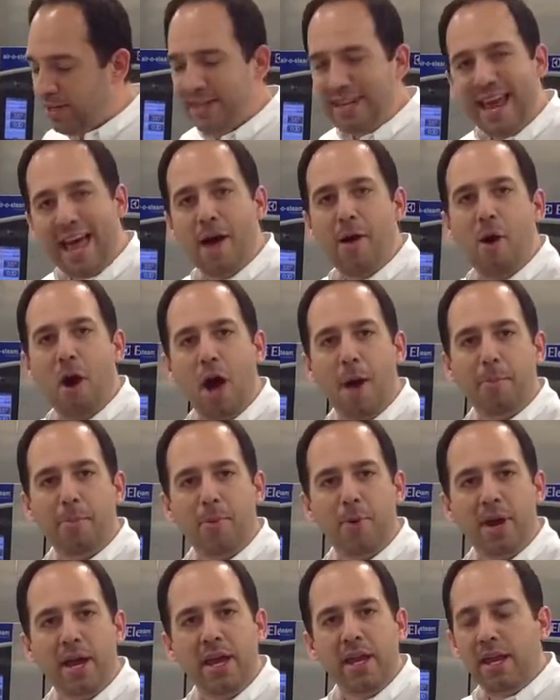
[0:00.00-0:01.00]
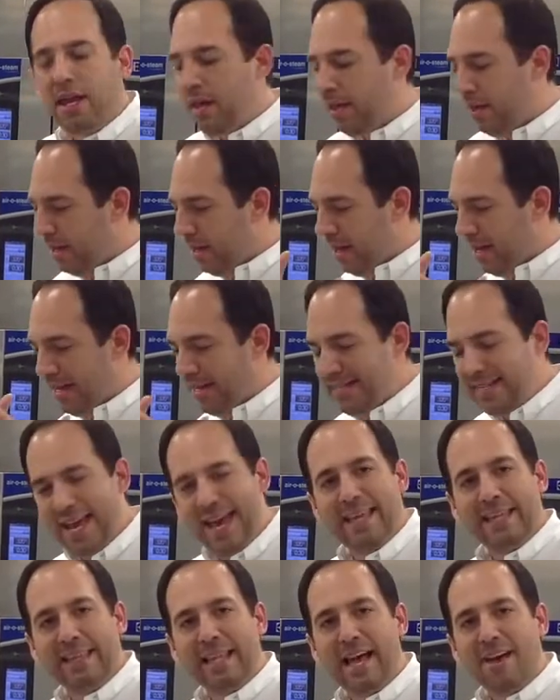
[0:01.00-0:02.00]
to now operate in
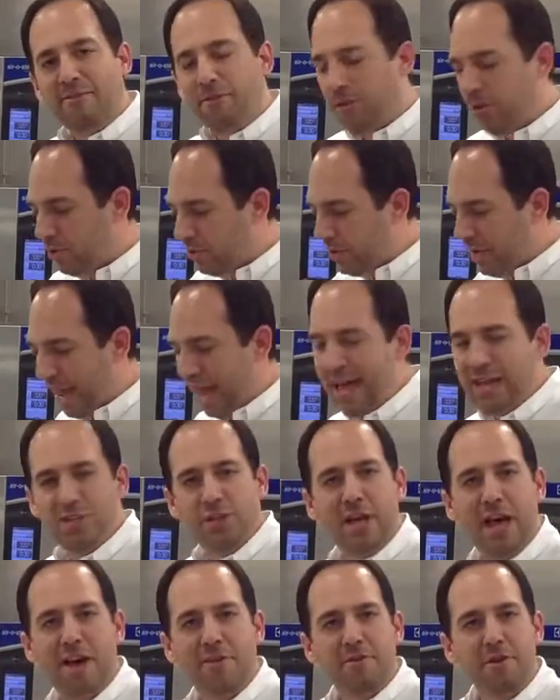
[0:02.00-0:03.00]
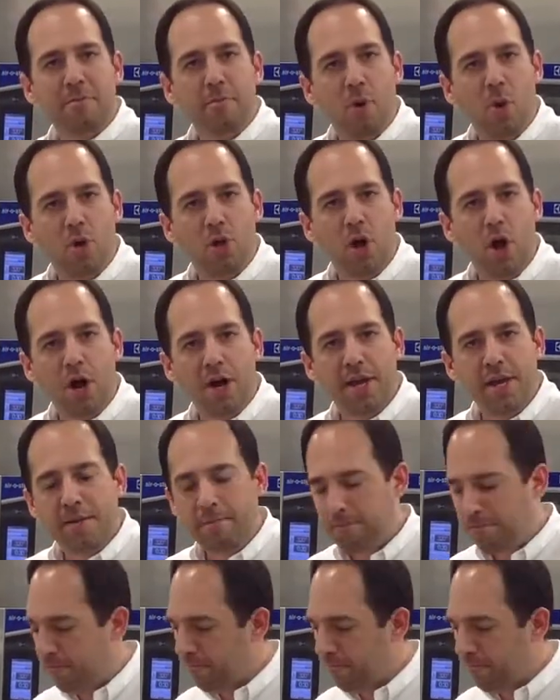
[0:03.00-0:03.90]
10 levels as you have your bowl on it.